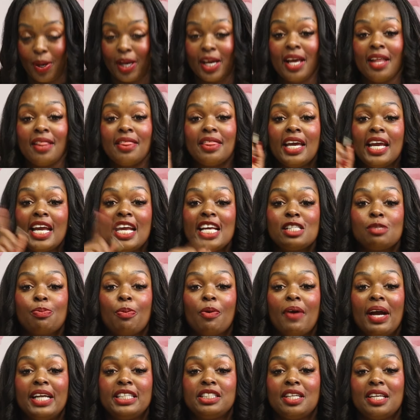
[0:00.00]
it. The
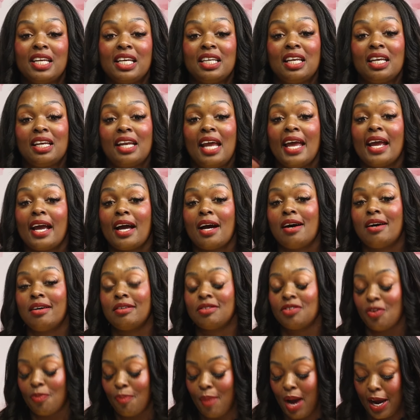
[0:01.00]
inspiration of the day
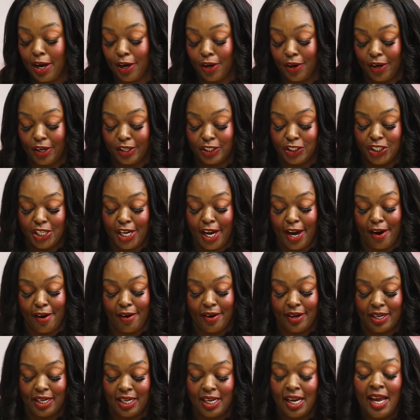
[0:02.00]
comes from my girl,
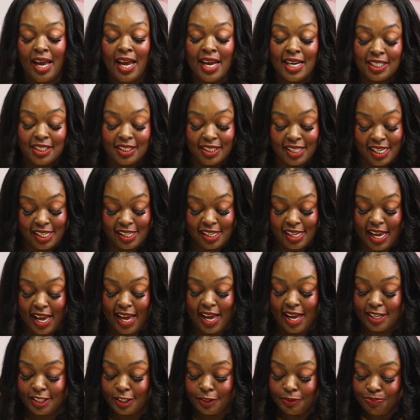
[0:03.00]
Charity. She
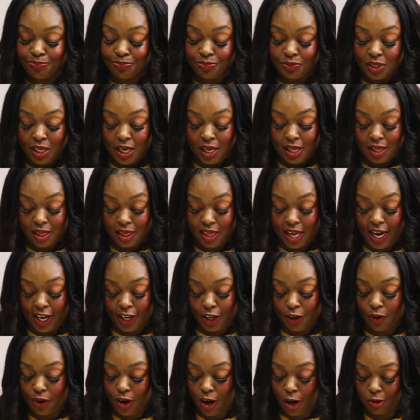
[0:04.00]
says,
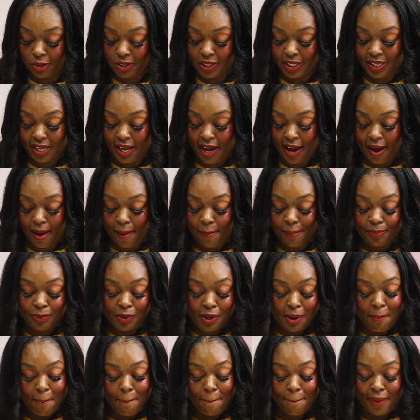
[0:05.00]
"Thank you, Coach Sam.
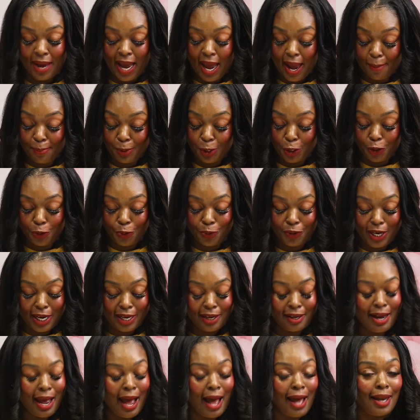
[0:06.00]
Baby, you did
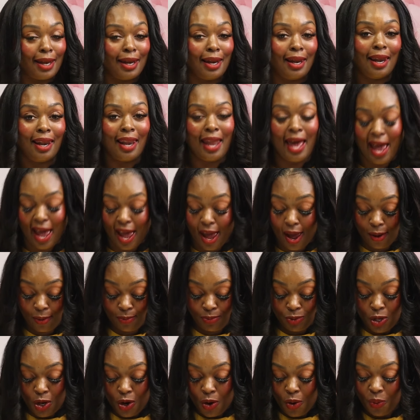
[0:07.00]
not lie
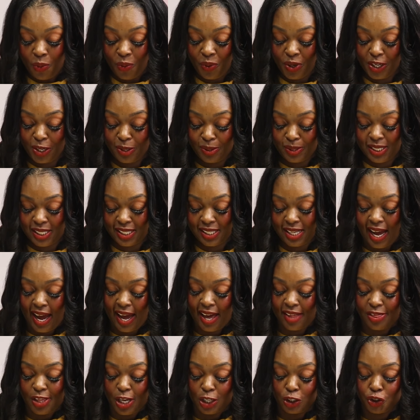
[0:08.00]
when you
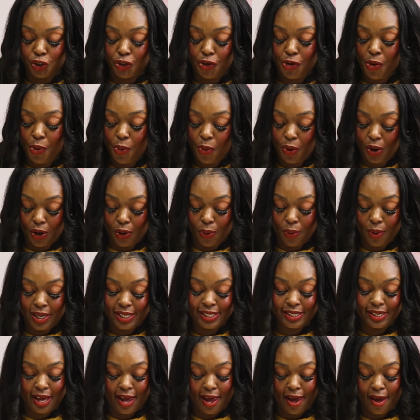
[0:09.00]
said that you were going
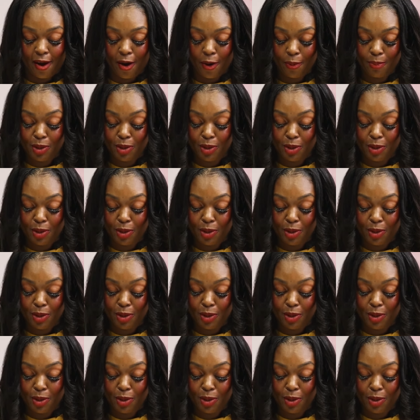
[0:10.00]
to help